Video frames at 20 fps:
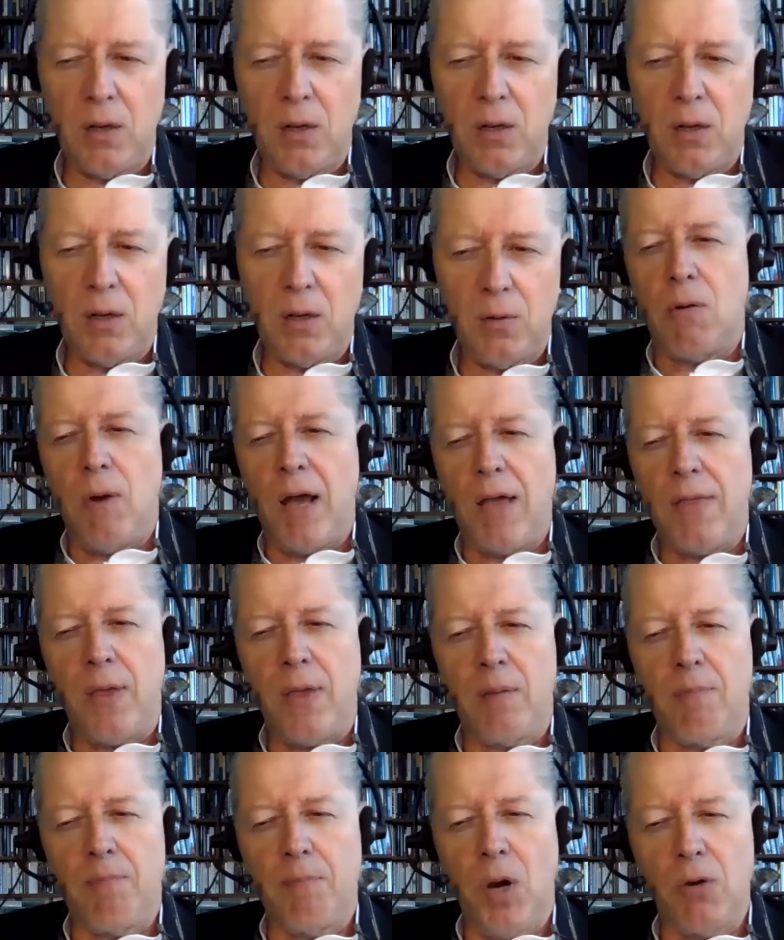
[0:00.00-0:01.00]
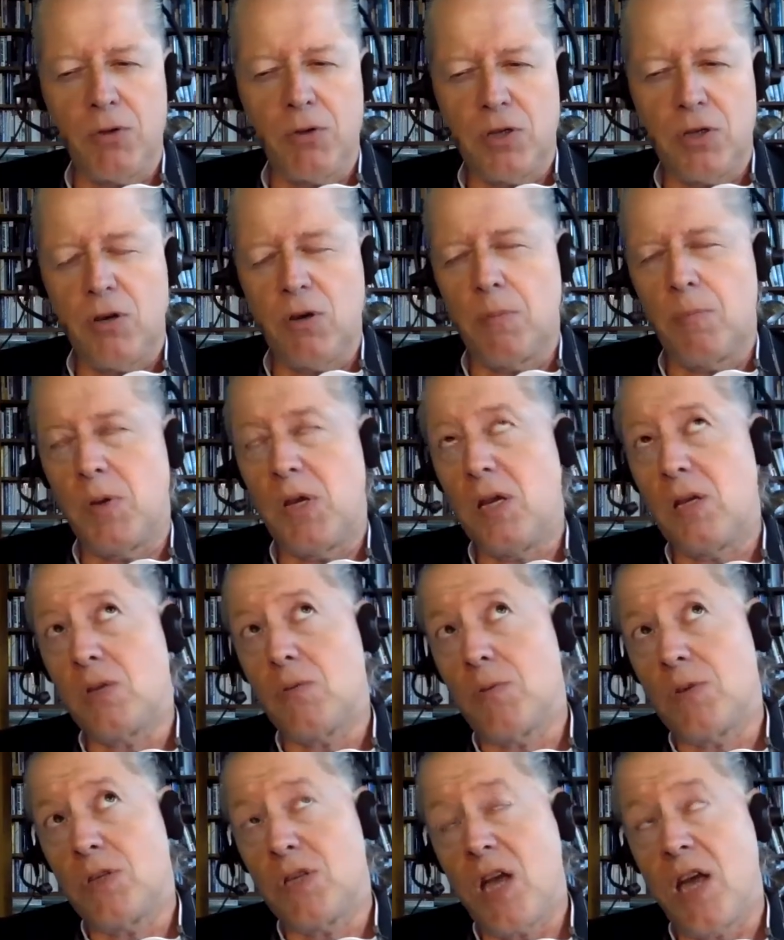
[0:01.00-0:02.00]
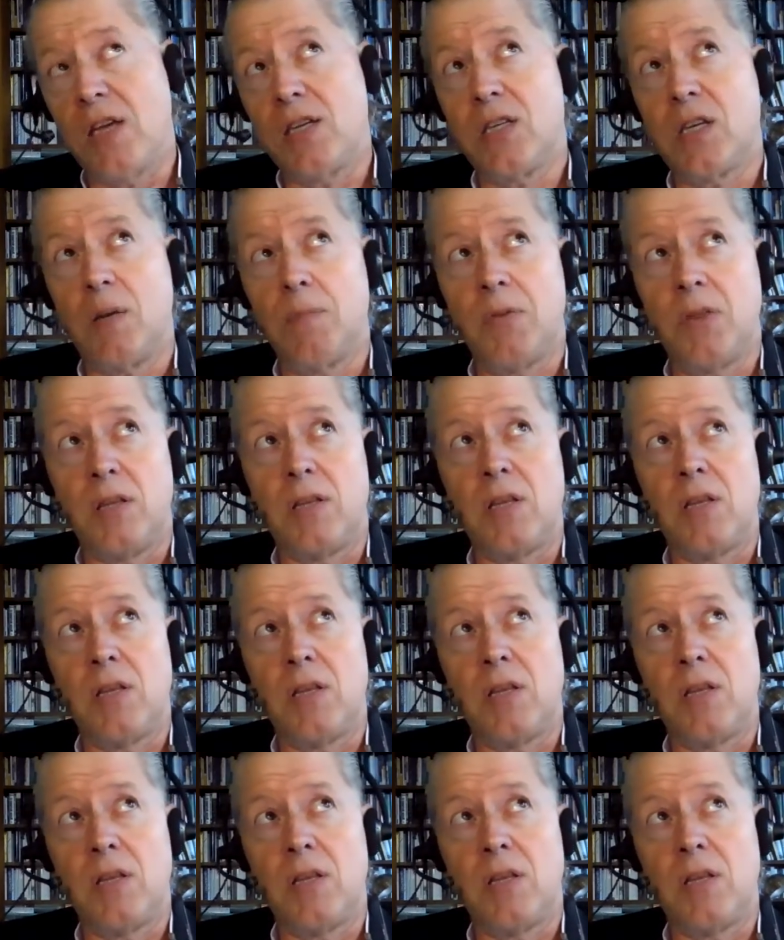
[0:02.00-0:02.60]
So I think most Europeans would say something